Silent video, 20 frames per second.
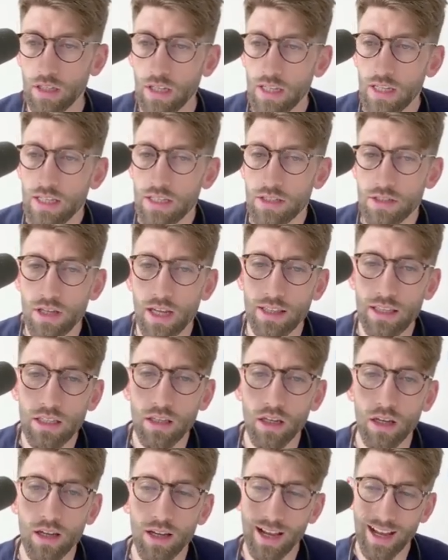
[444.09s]
So I think
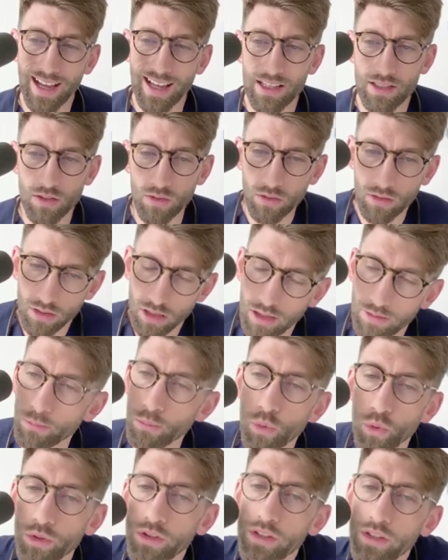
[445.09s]
as
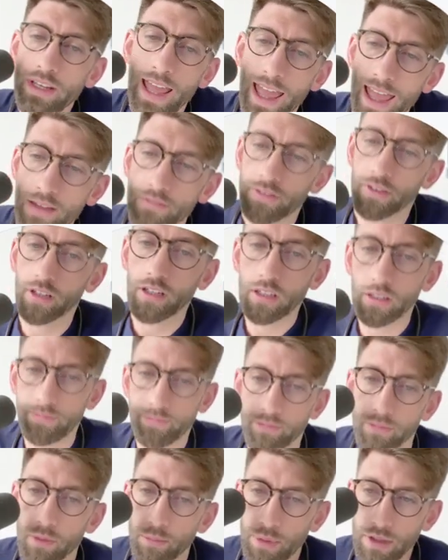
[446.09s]
more than ever,
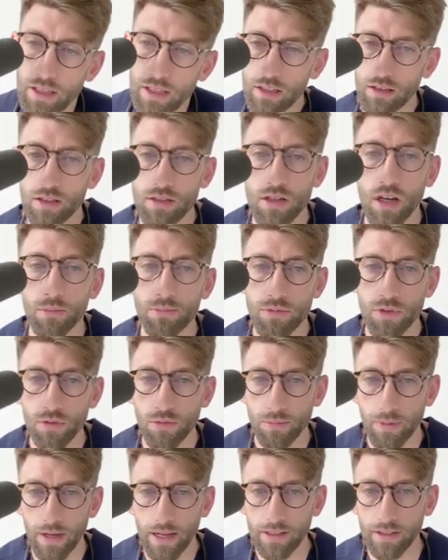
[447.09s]
being in the top two
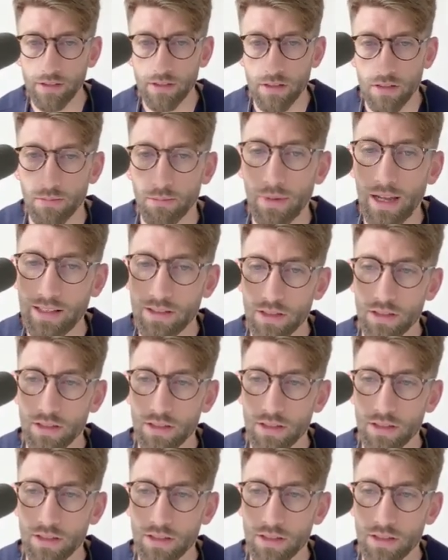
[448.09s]
bands matters.